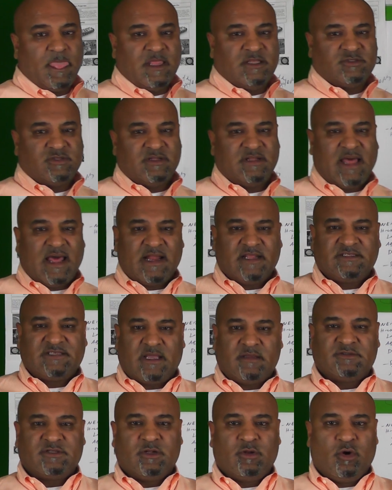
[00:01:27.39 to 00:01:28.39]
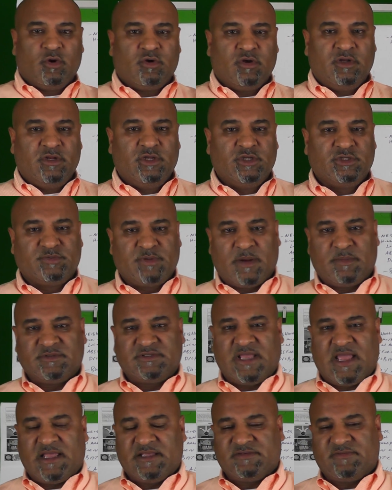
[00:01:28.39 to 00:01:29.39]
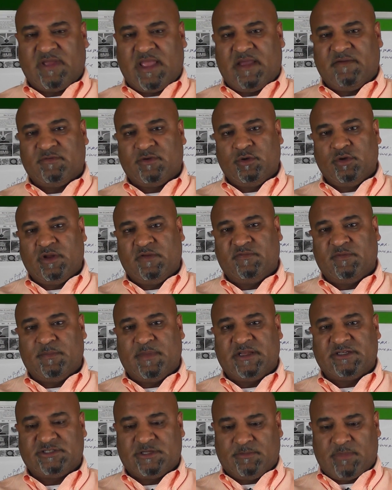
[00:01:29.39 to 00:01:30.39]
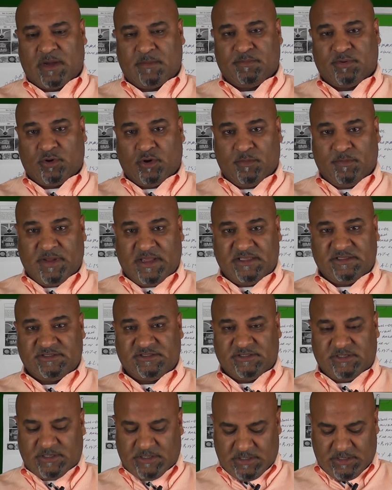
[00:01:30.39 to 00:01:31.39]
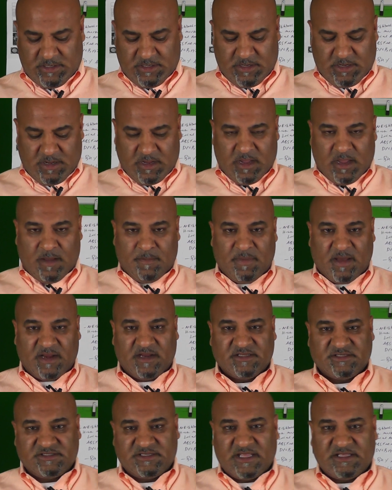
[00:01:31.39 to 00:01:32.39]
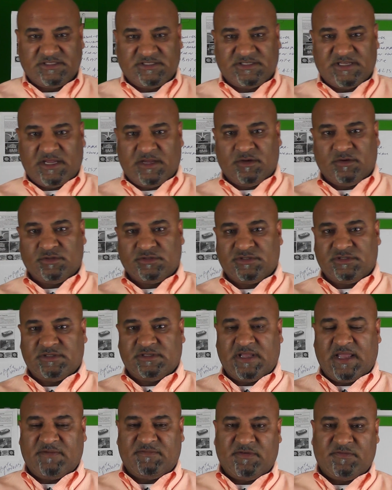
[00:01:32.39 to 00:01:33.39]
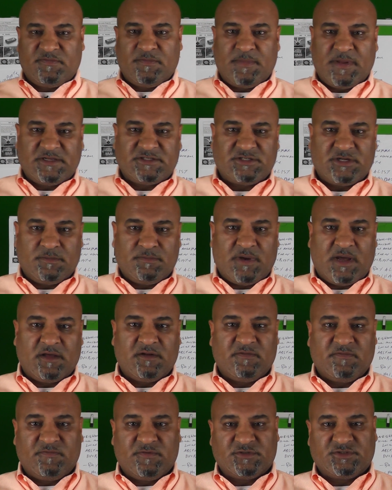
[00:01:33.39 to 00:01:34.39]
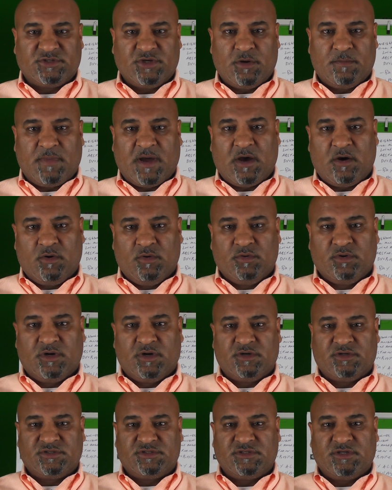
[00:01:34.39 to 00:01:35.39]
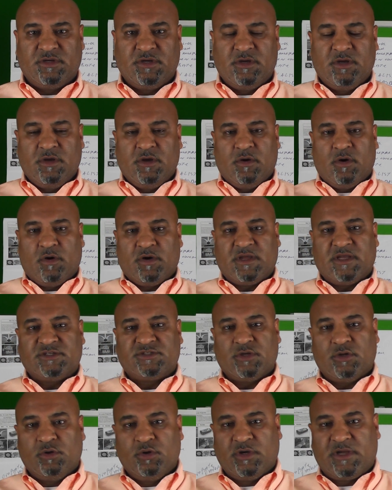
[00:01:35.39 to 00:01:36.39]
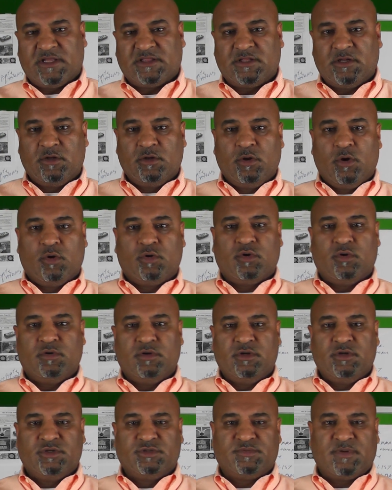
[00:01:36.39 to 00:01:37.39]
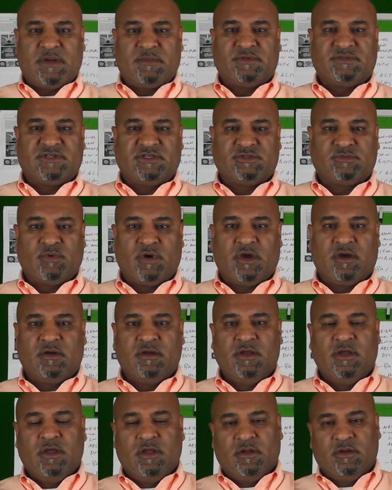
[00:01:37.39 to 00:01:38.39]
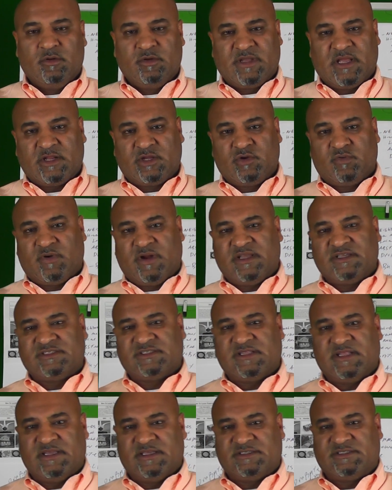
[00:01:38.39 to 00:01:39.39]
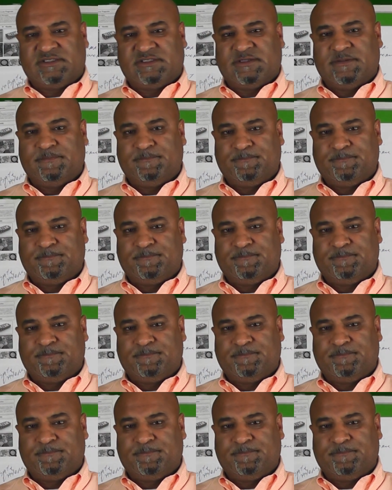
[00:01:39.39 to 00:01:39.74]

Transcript: So a lot of times the local newspapers have good information about probates, about estate sales. They have information about for sale by owners. Okay, so look at the local newspapers as well. Look at Craigslist,